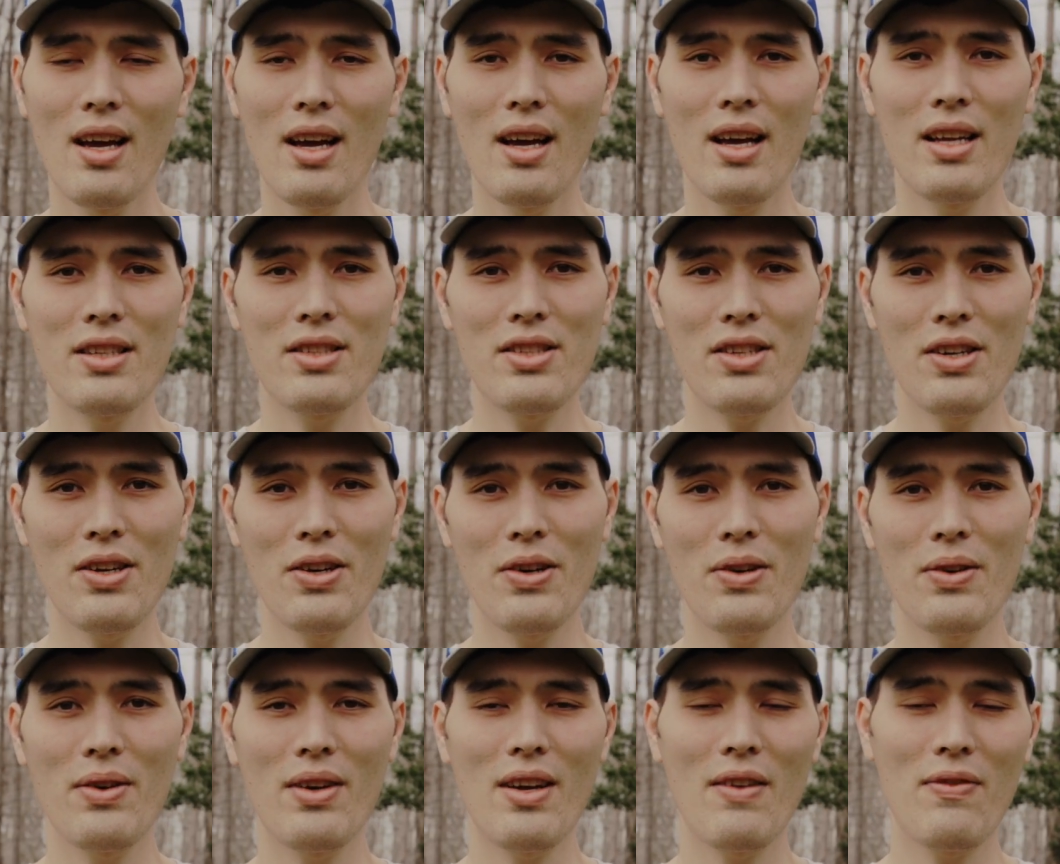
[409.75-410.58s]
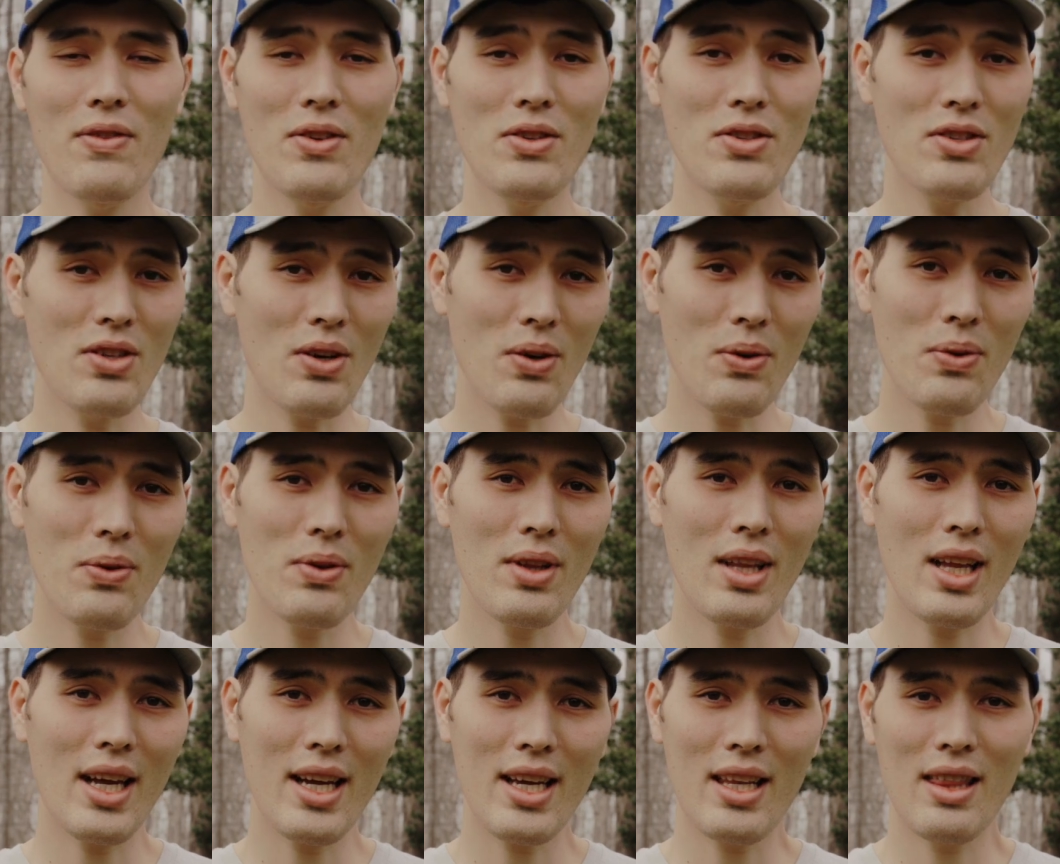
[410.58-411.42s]
So if you don't
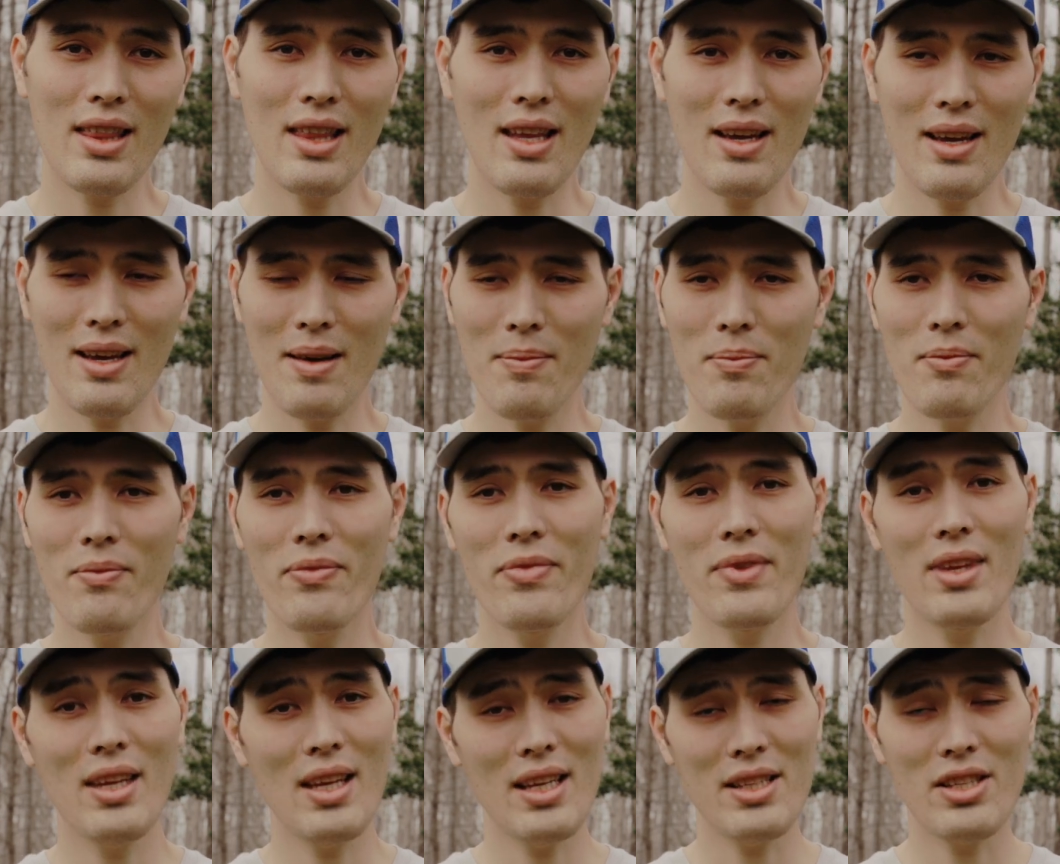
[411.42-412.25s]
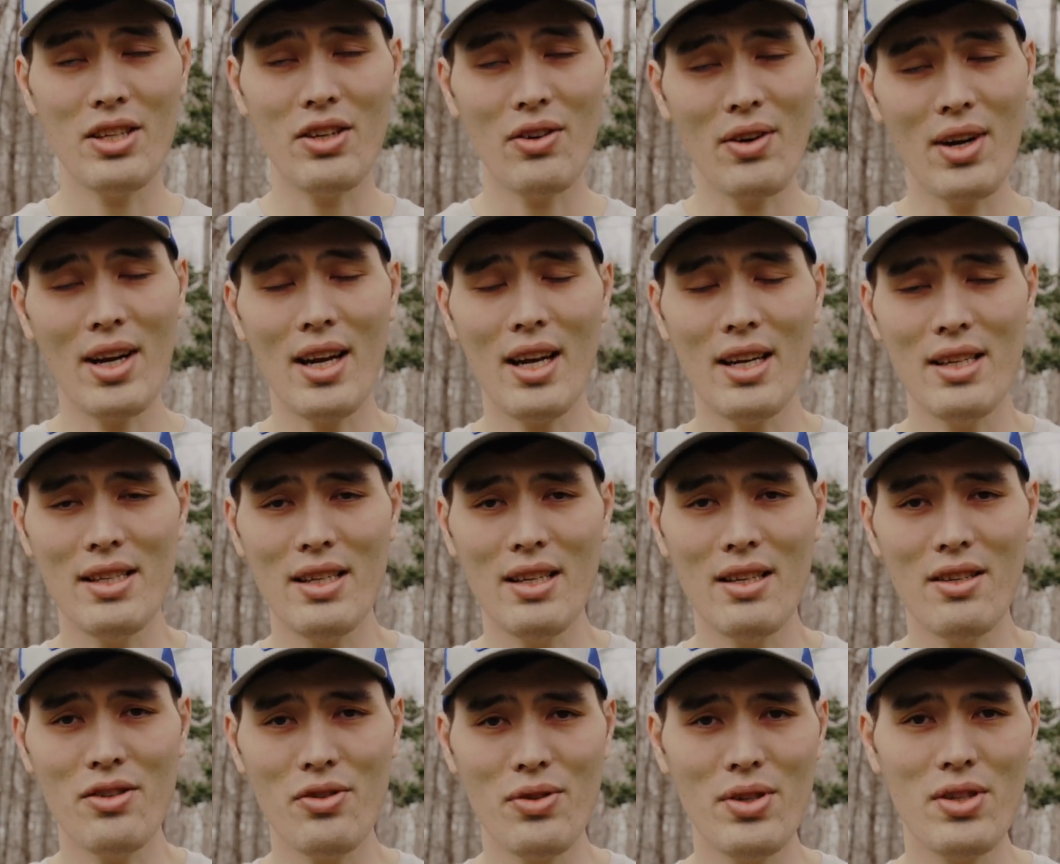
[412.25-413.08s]
like them, it's a great idea
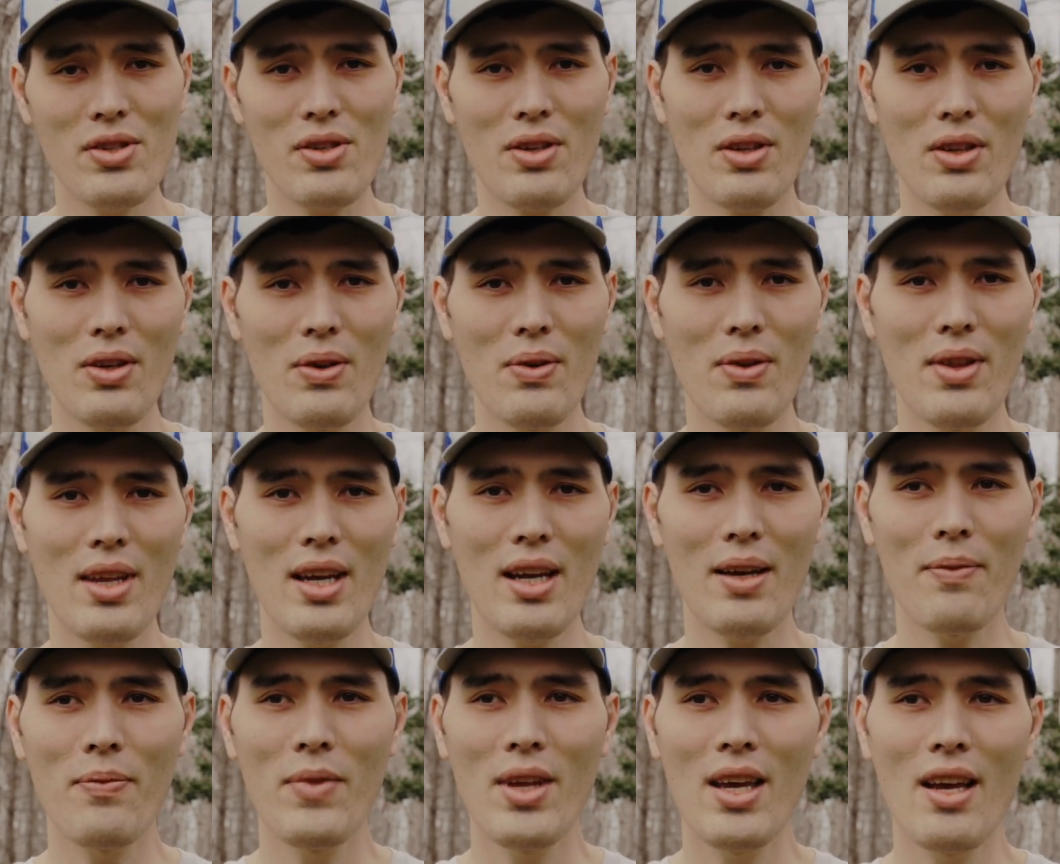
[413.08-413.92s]
to treat your clothing.